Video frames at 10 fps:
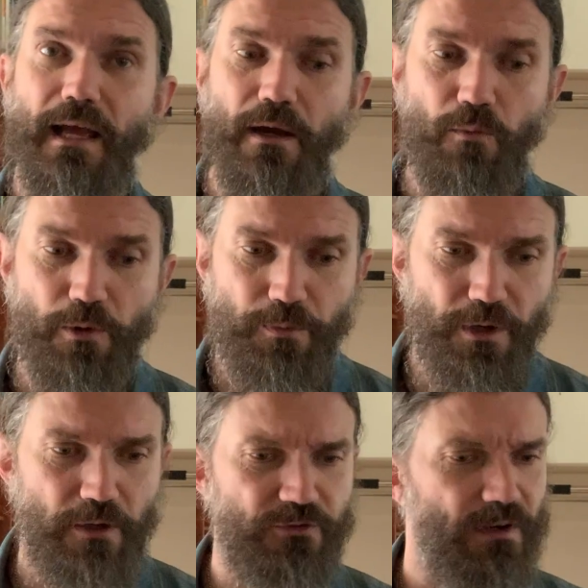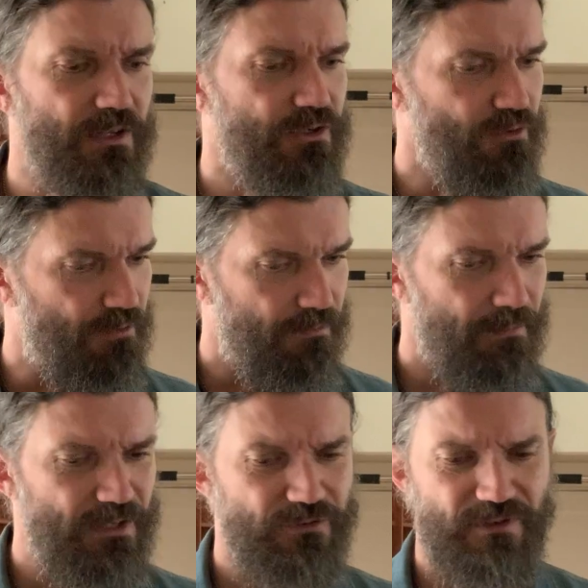And what are we all trying to do?
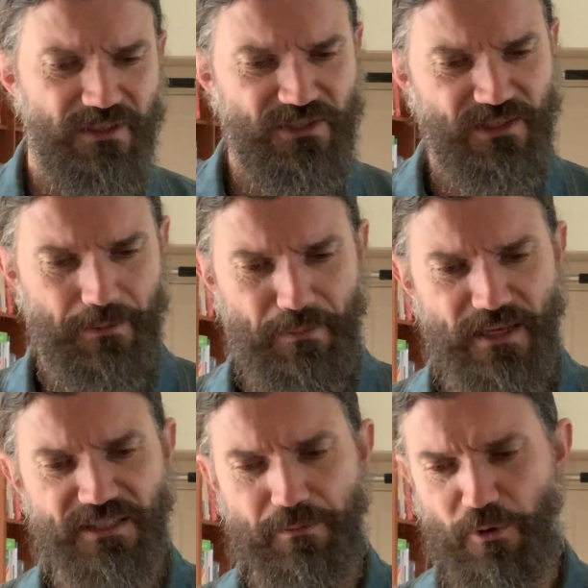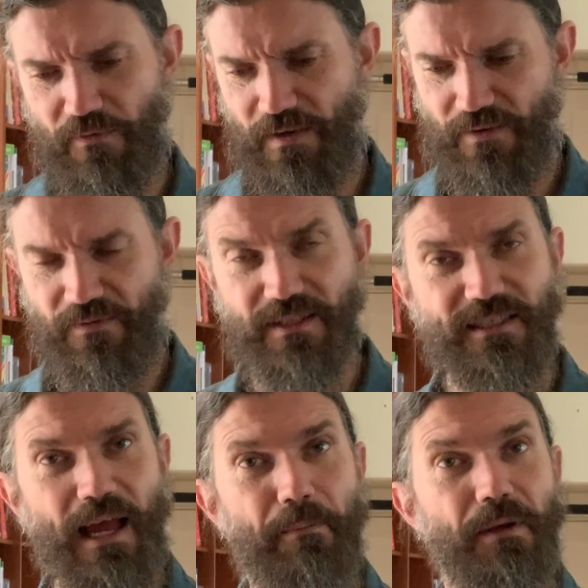Make sure that just the best perfect fits
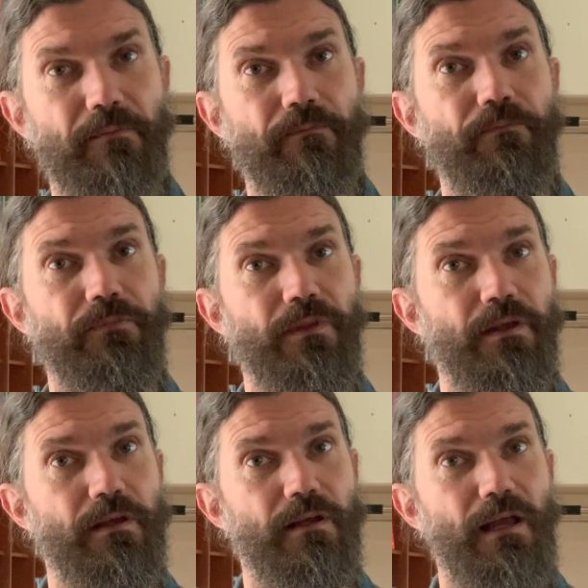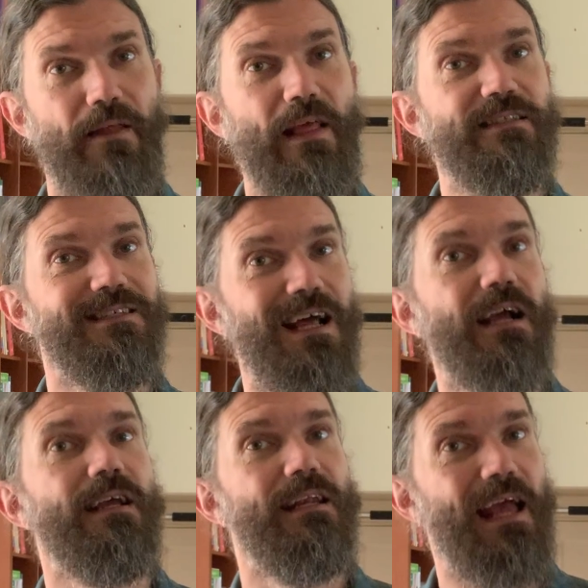happen. And that's
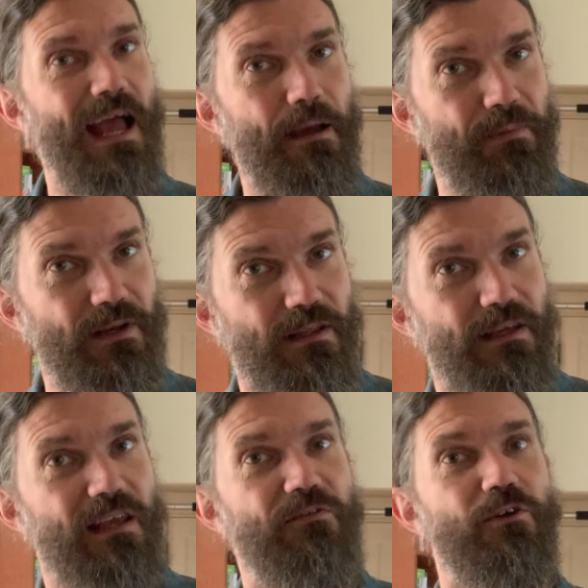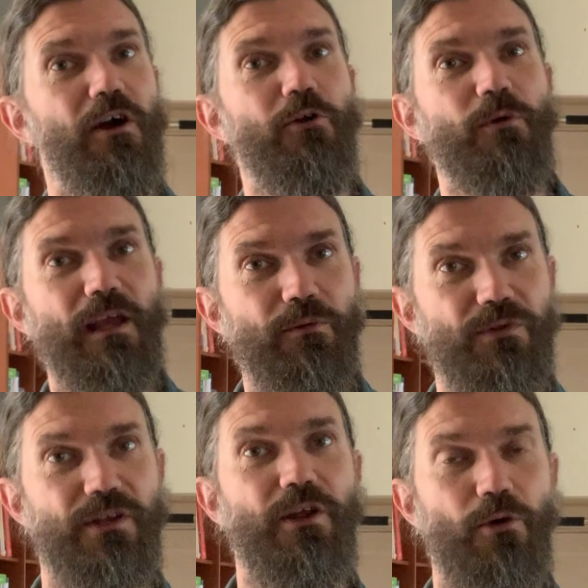not going to happen if you're not okay
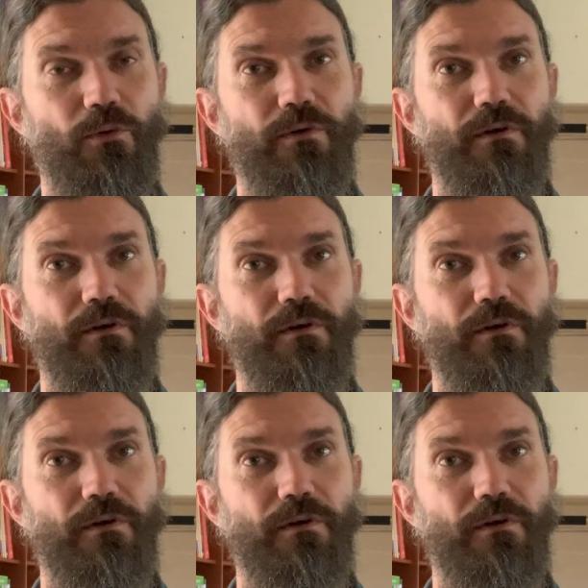with a no.